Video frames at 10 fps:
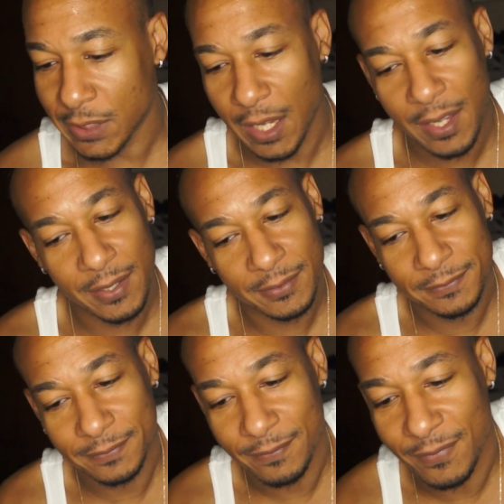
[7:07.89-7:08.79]
but
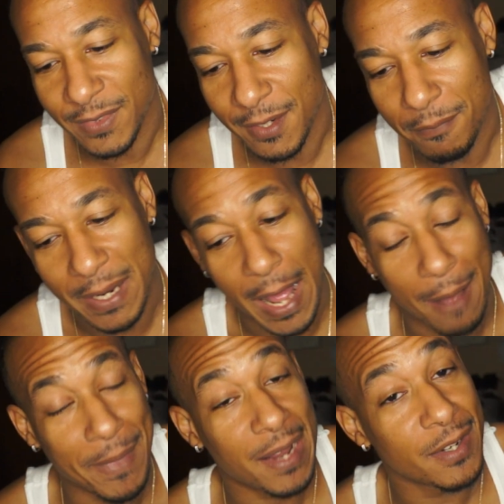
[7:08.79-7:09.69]

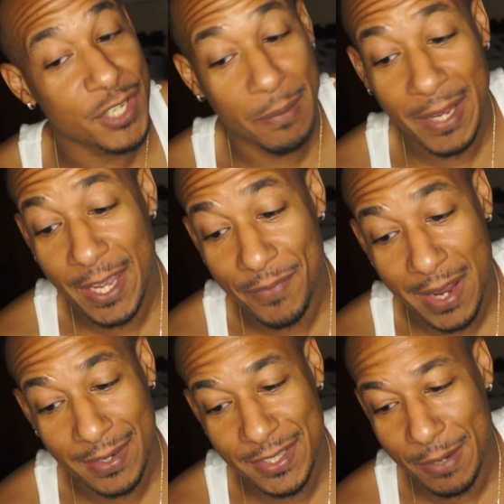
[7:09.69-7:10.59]
I'm not gonna jump
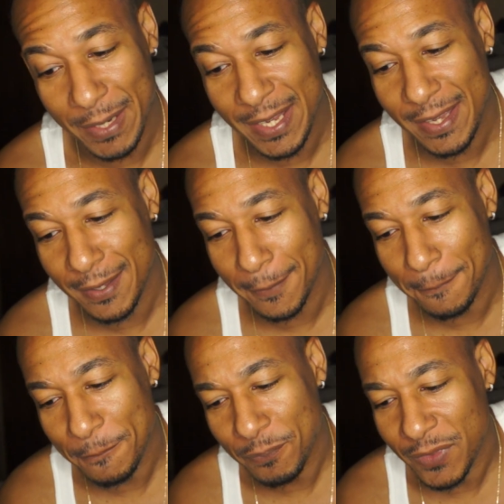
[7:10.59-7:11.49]
ahead.
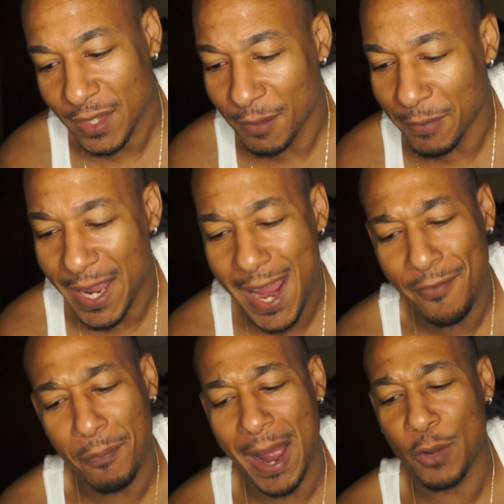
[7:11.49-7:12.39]
But
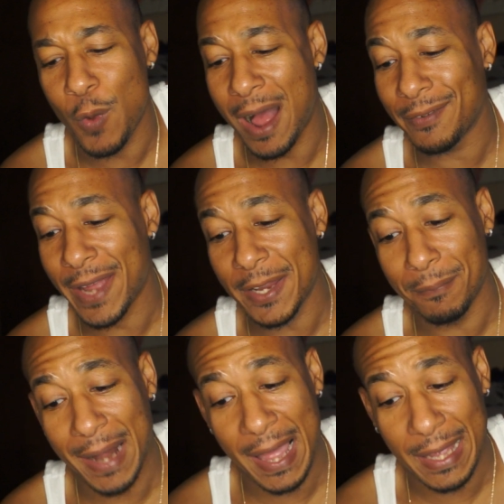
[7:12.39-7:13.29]
everybody wild, not in the
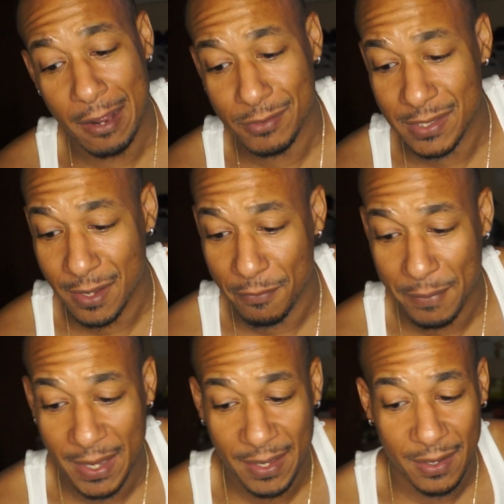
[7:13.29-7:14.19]
blackout and stuff,
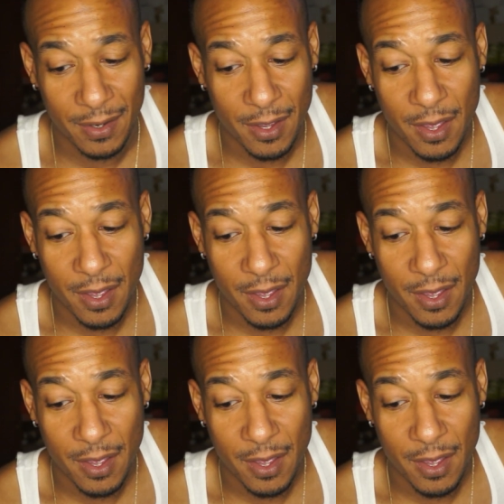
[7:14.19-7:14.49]
man.